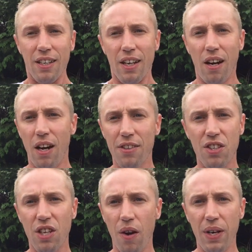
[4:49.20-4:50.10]
know, I
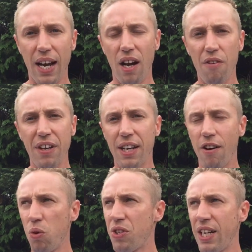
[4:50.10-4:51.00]
just don't get it. I think
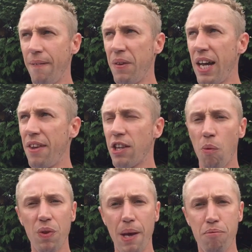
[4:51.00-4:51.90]
they're all sitting there. They
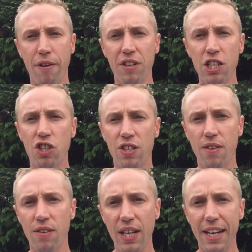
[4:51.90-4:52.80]
don't want their privilege
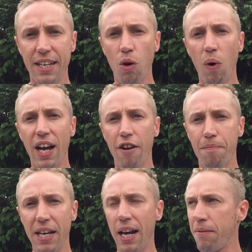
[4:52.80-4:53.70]
taken away of
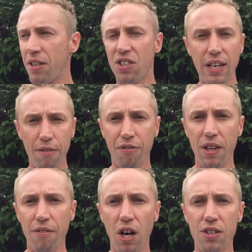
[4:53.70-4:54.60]
being able to sit in
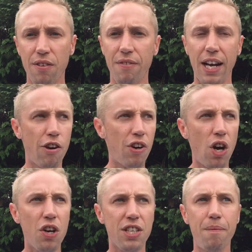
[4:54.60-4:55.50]
front of Arsene Wenger and
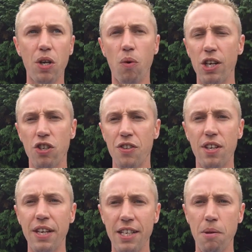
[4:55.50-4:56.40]
ask him the questions
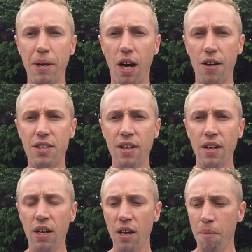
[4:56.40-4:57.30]
that need to be asked.
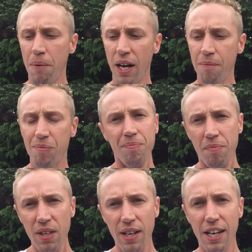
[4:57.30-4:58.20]
But
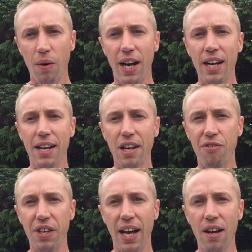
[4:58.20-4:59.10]
anyway,
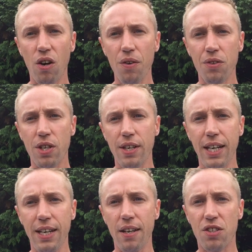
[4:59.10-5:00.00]
enough of that. On to
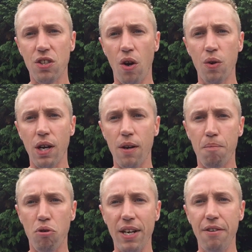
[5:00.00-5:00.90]
the Stoke
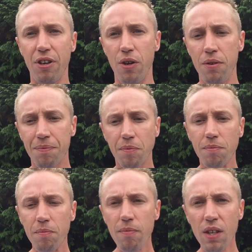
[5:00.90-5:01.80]
preview.
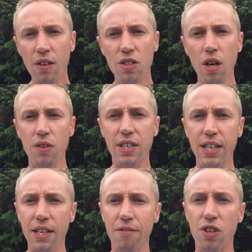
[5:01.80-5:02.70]
Stoke
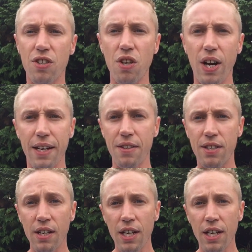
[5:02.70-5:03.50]
City have just signed